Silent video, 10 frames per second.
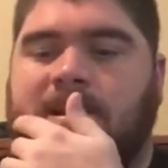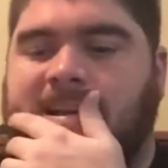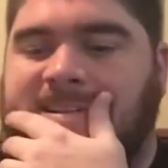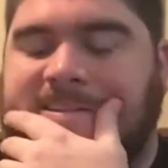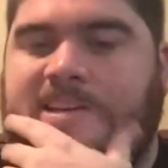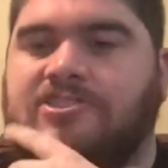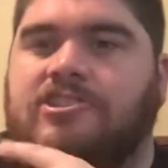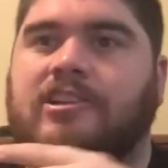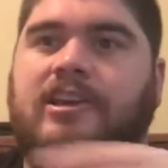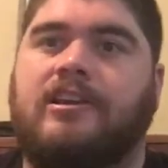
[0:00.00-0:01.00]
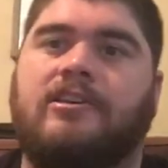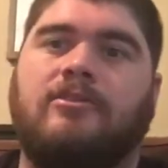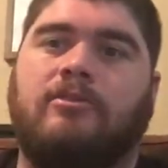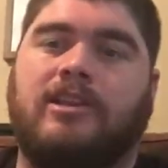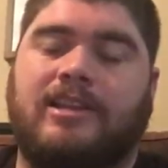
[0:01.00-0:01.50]
essentially
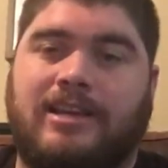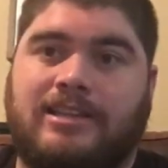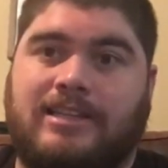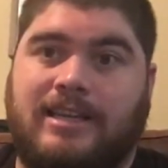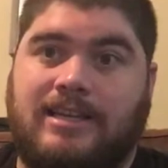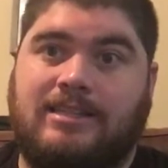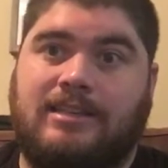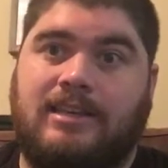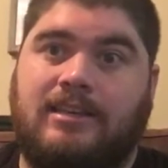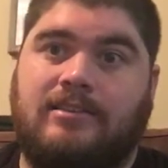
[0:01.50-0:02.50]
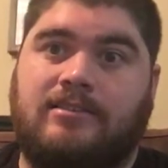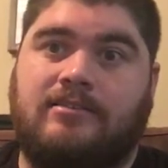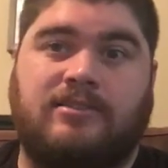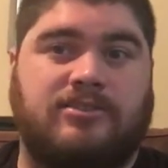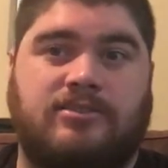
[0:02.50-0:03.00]
what that says is
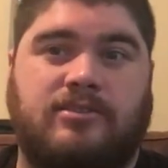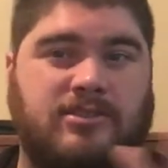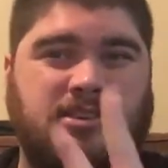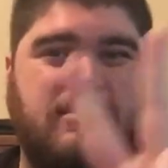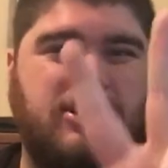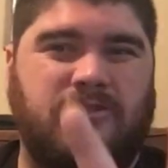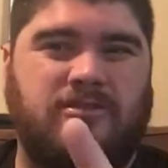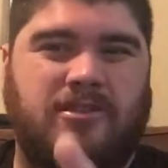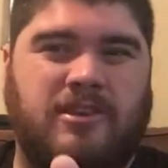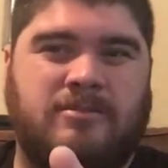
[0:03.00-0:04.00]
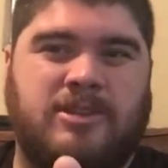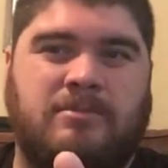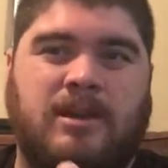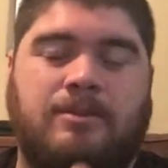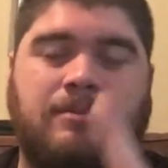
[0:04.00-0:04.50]
there's going to be two theorems that
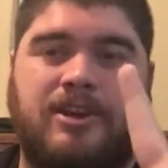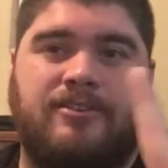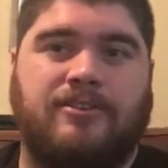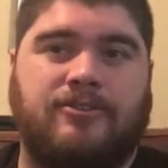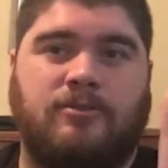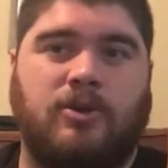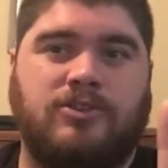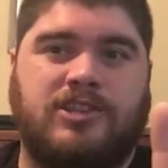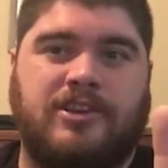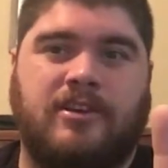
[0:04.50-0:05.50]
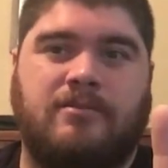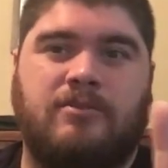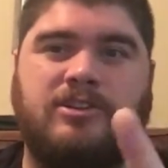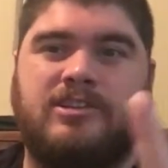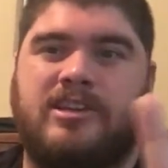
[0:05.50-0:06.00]
pop up in here. There's Rolle's theorem,
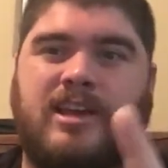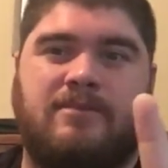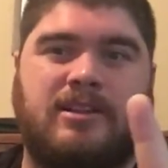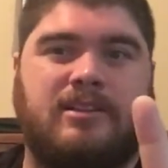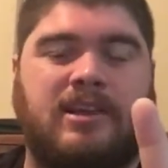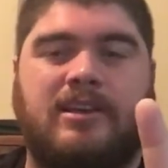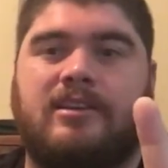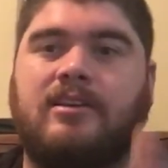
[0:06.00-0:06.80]
which is kind of a like